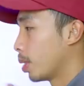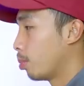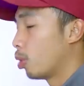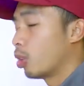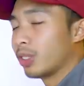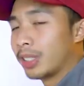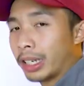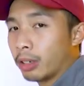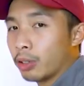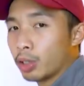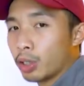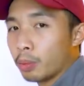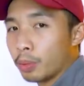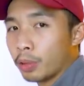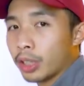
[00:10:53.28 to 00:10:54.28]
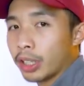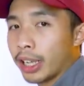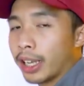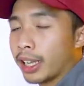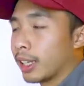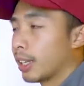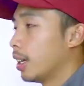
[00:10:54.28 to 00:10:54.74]
The more zeros you put
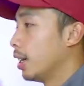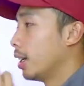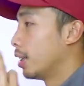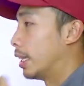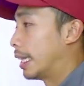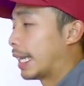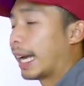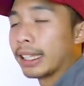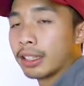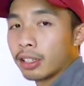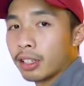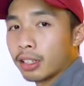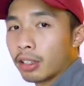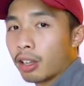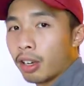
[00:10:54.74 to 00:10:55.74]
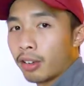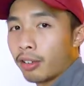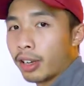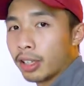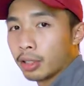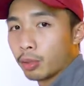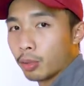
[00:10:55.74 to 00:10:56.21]
in, the tighter the
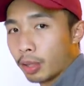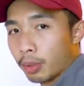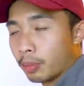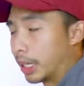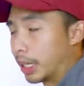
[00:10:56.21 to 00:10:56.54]
tolerance will